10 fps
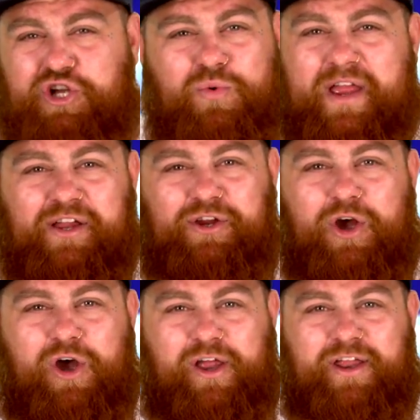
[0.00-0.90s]
doing
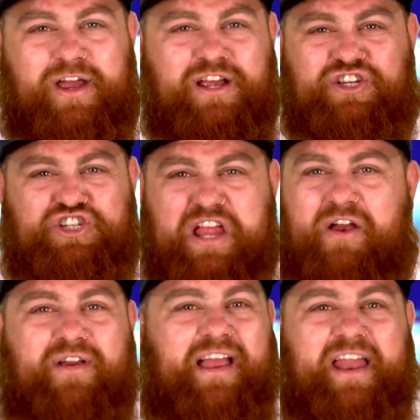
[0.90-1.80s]
good,
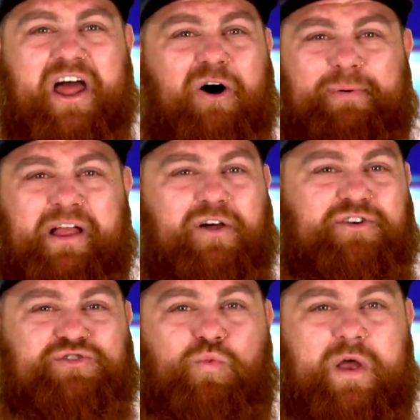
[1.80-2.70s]
sharing and helping
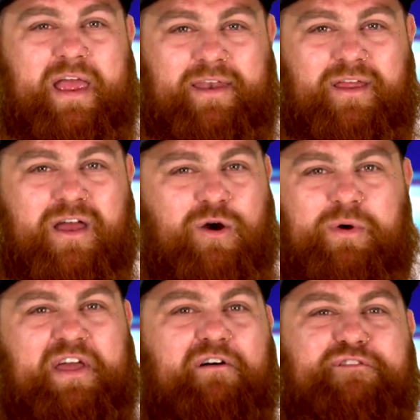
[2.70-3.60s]
others win
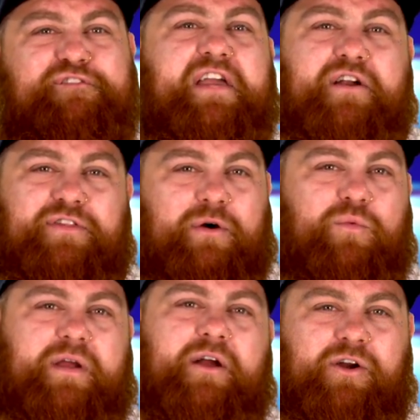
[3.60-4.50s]
without fear that
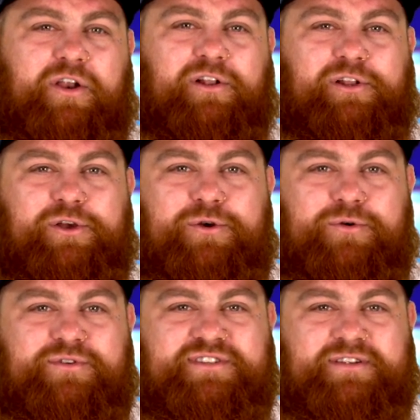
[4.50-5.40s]
we are gonna
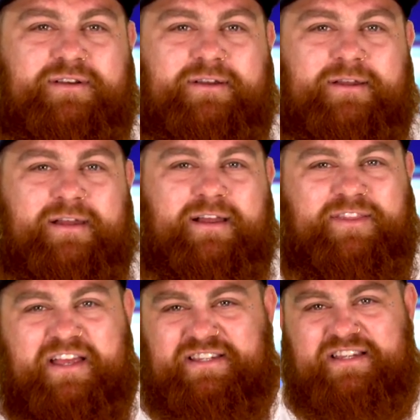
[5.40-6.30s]
lose.
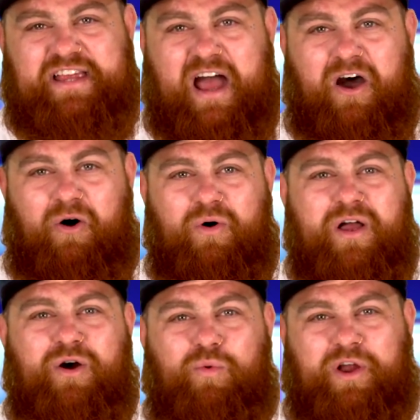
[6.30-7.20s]
This is how
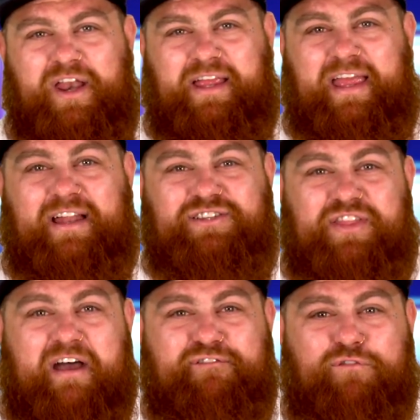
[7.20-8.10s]
we're gonna get to
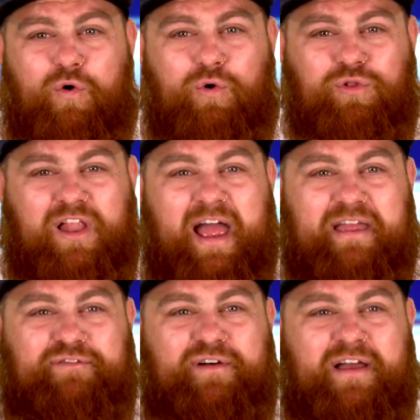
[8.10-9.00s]
that full
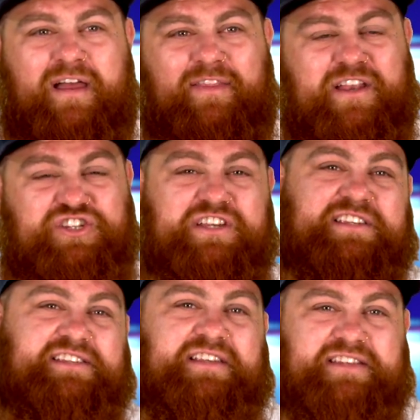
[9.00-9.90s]
life that
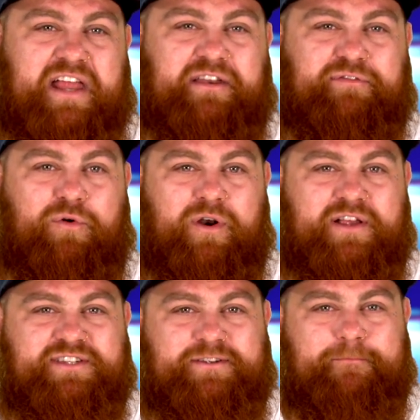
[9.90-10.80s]
Jesus intended for
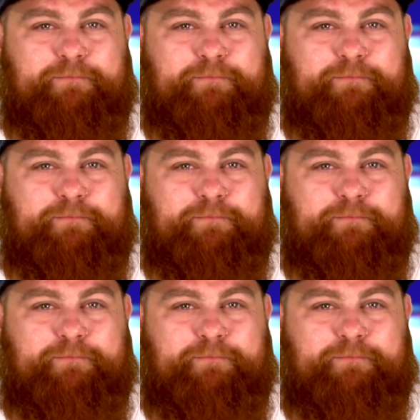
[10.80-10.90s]
us.